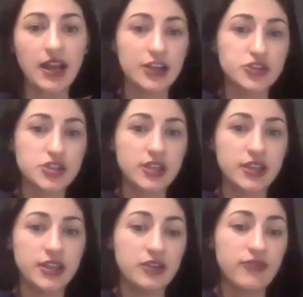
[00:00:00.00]

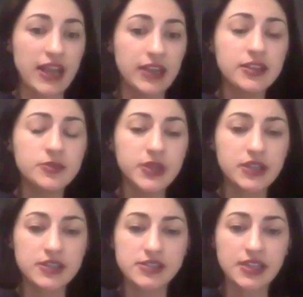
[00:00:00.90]
actually invalid
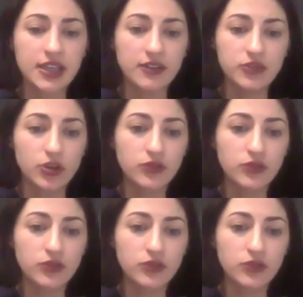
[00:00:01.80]
because they have not